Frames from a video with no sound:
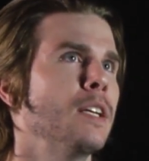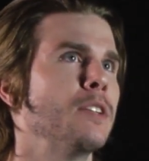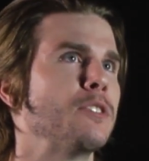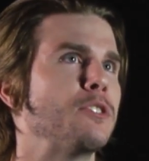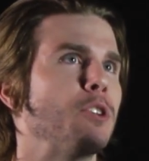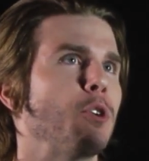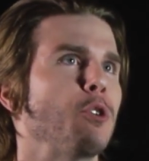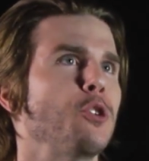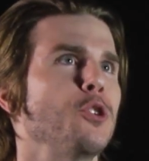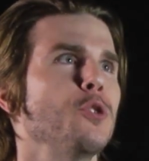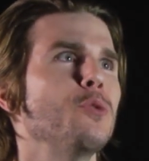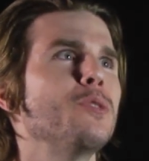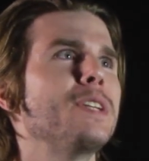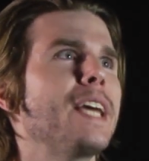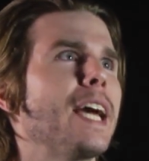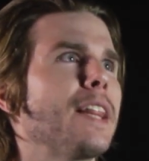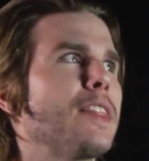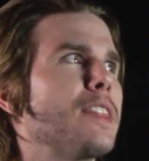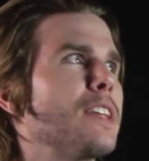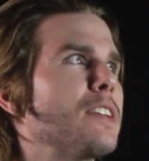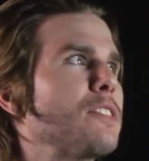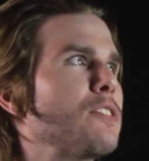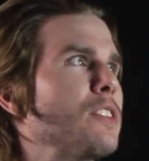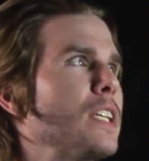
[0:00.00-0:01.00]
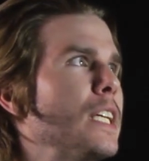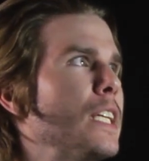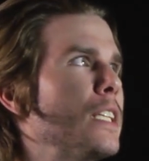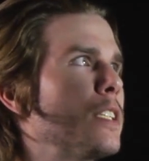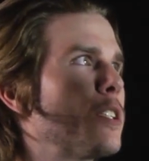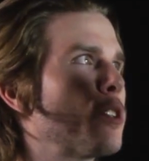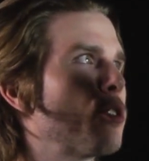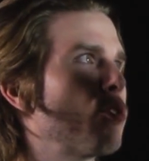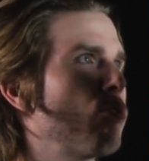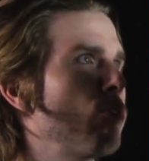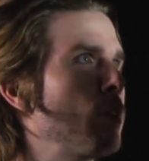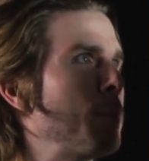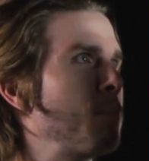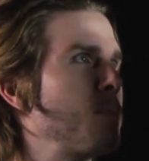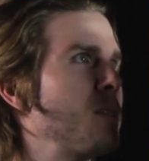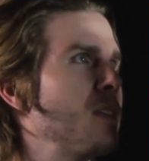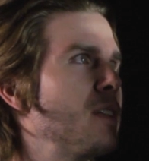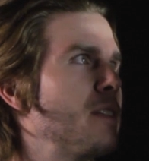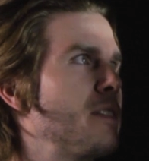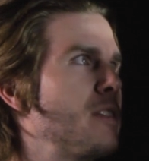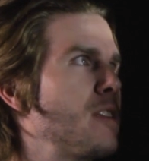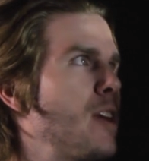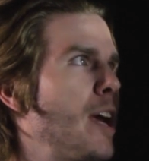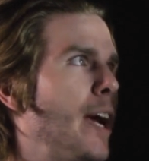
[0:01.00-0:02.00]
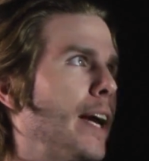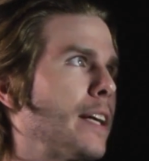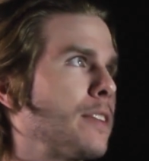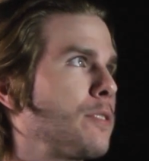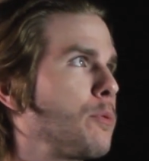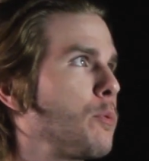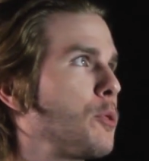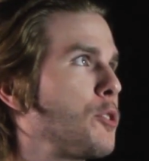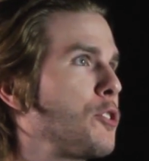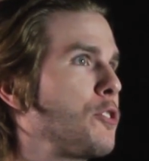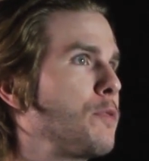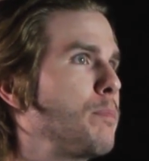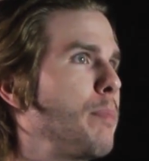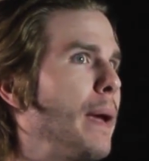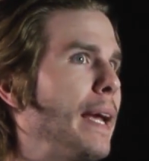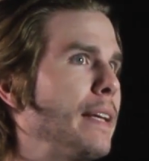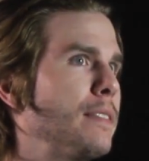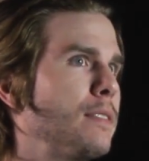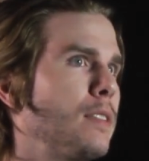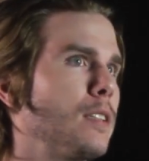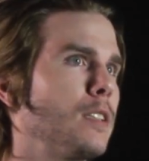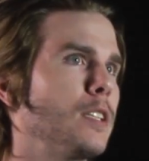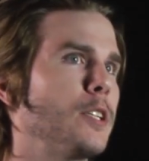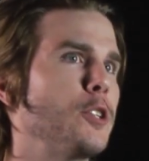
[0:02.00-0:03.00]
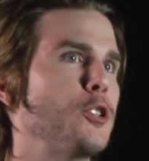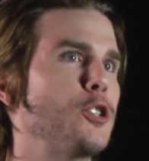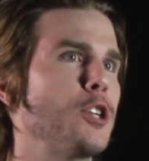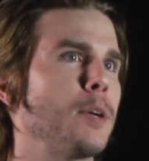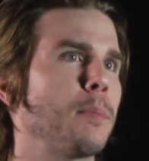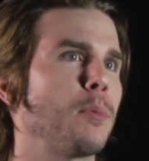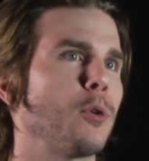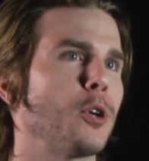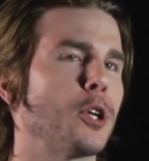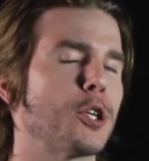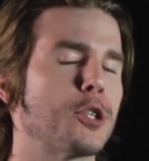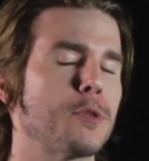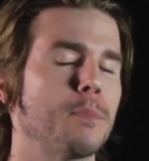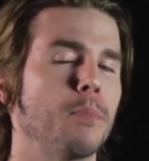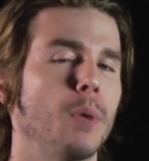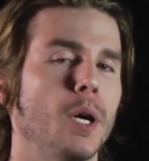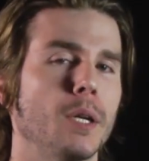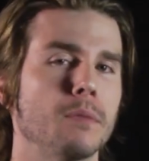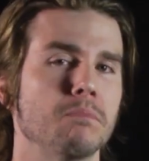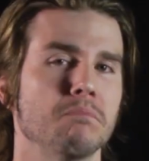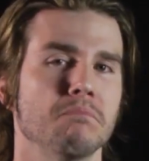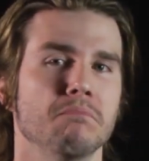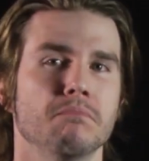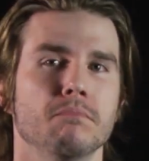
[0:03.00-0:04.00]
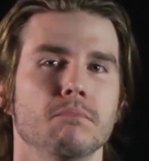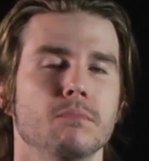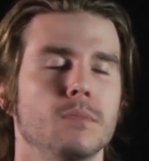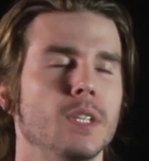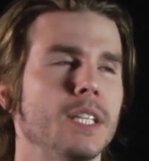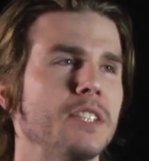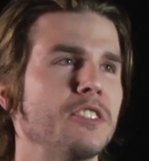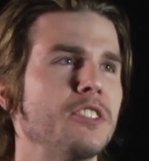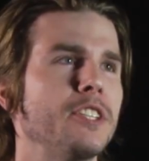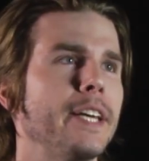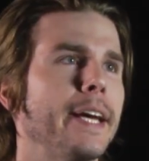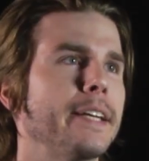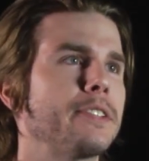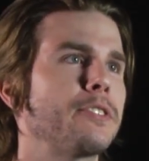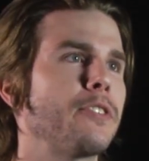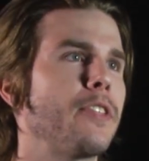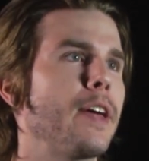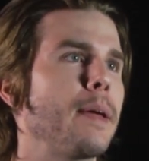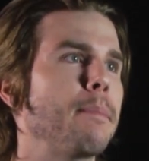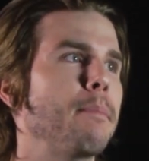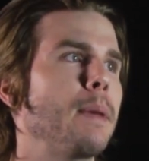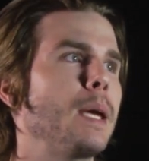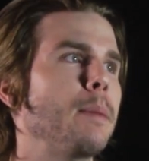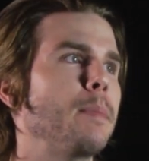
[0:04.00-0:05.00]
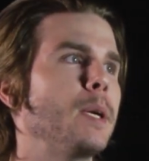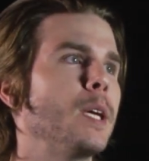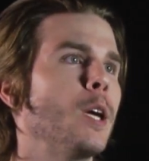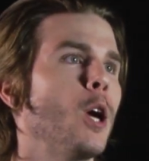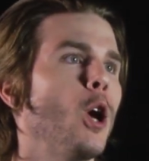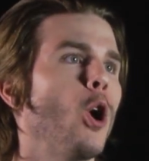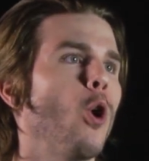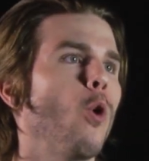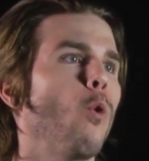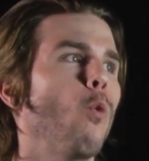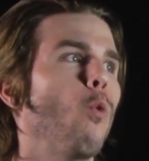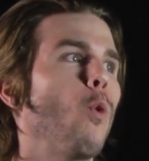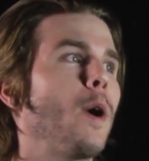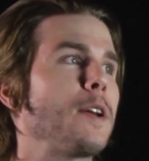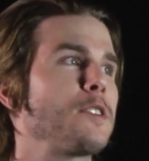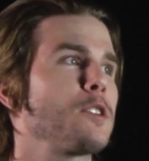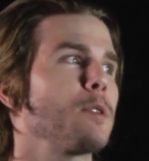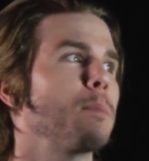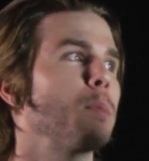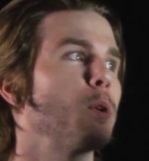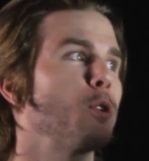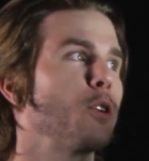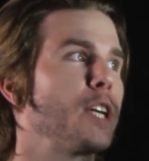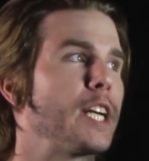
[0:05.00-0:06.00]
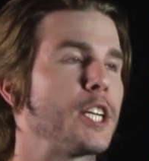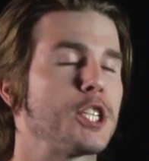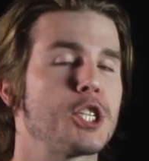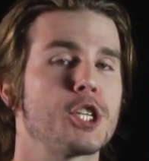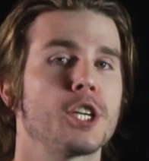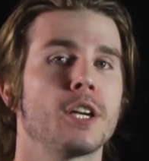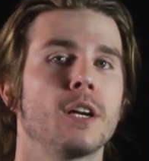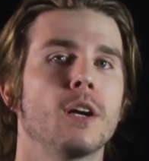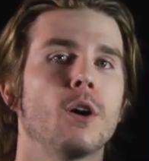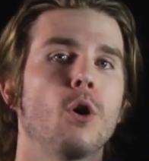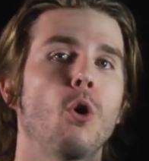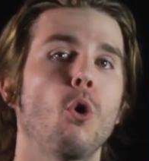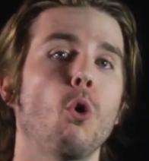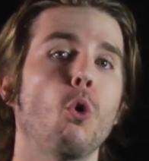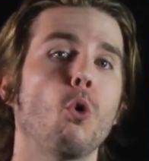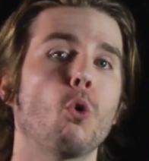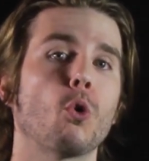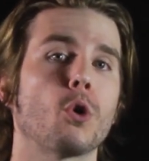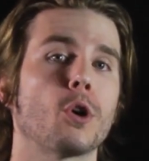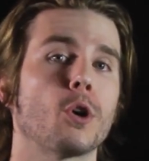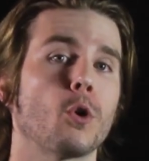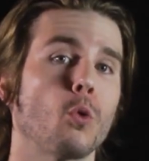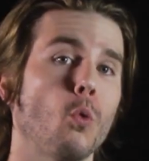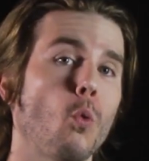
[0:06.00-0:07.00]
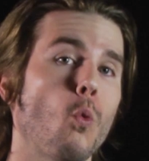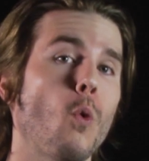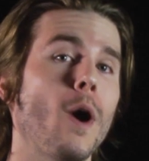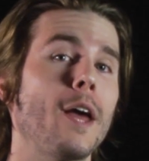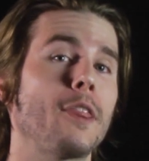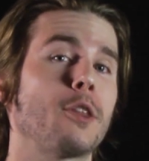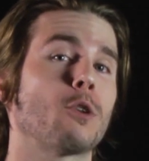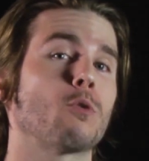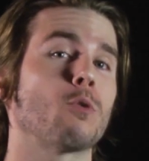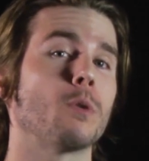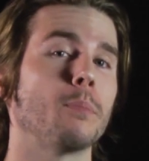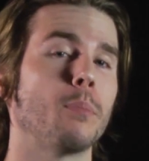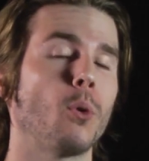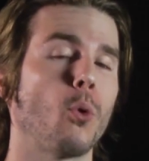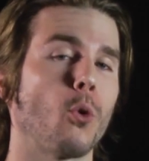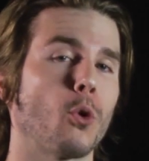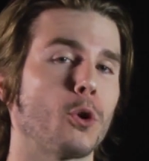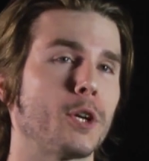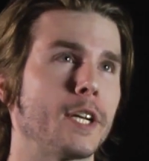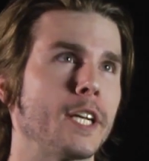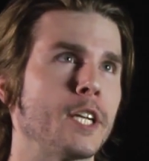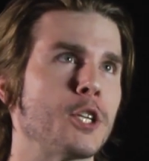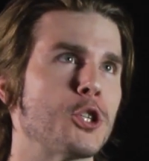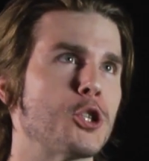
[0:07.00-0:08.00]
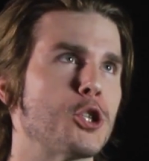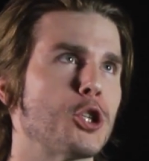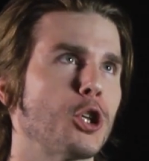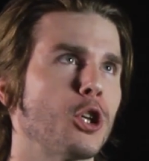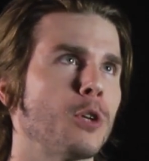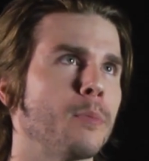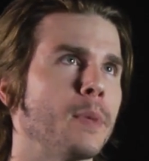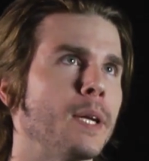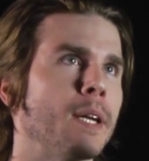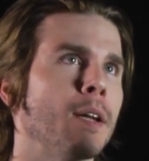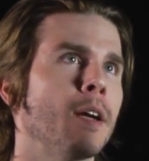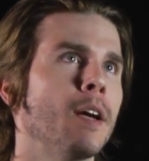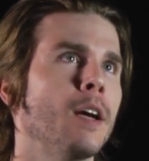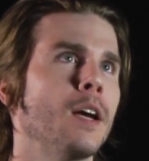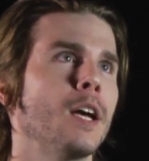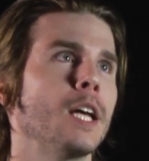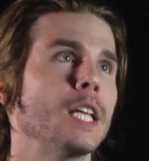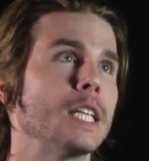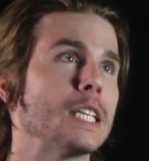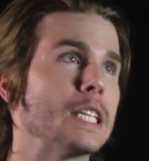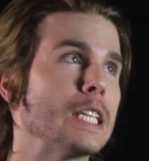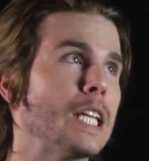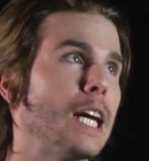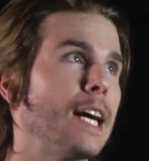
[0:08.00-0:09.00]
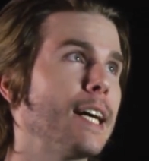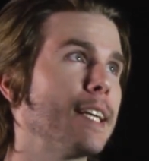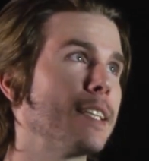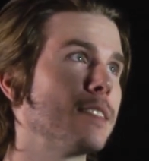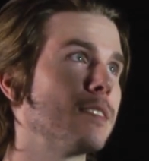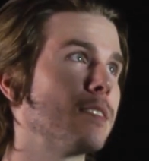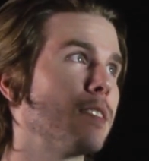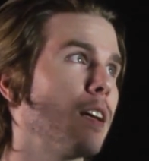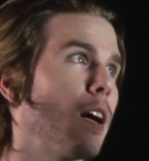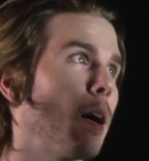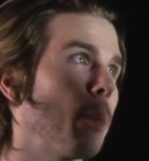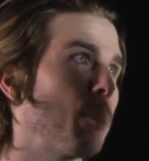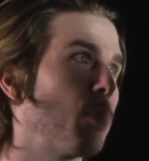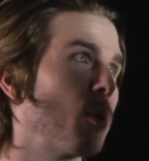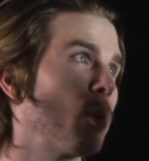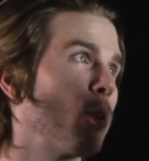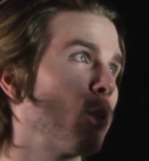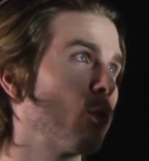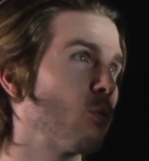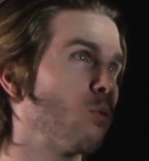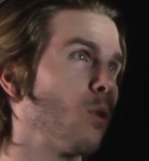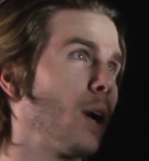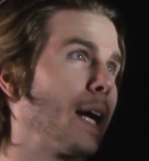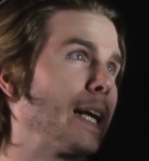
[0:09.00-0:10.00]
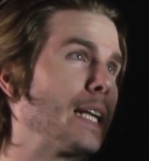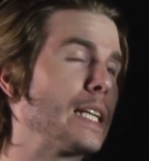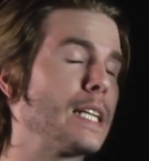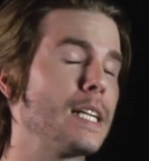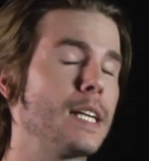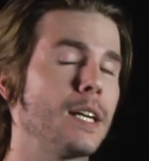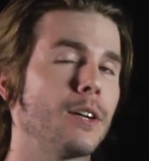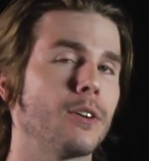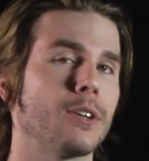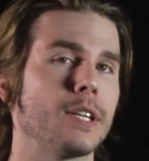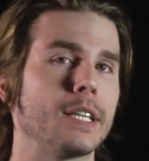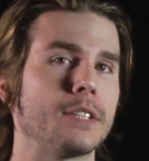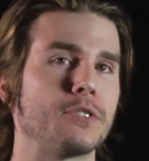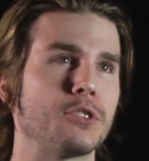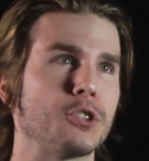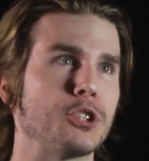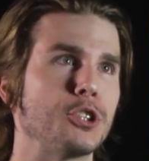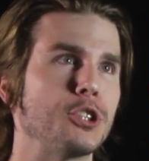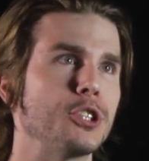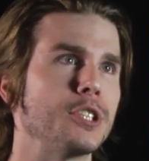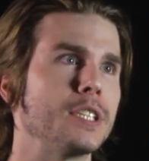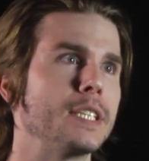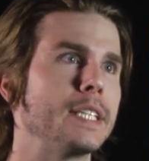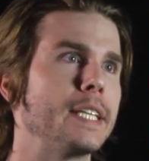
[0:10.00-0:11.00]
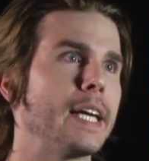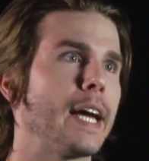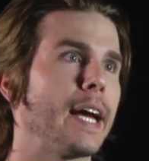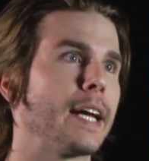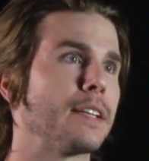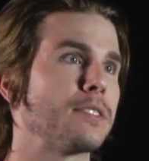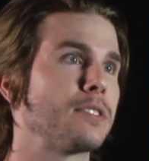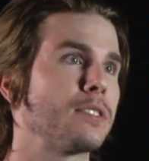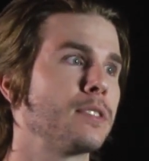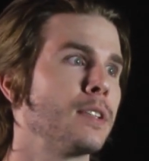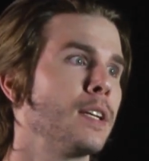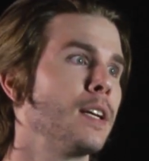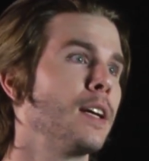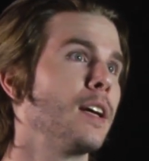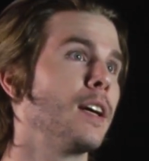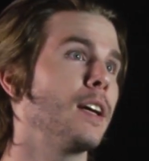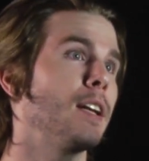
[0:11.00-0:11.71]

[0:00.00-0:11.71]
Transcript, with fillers: So you'd get this encrypted text, which is basically gibberish, but let's guess that maybe Wetterbericht, or weather report in German, lines up right here. It's a good guess.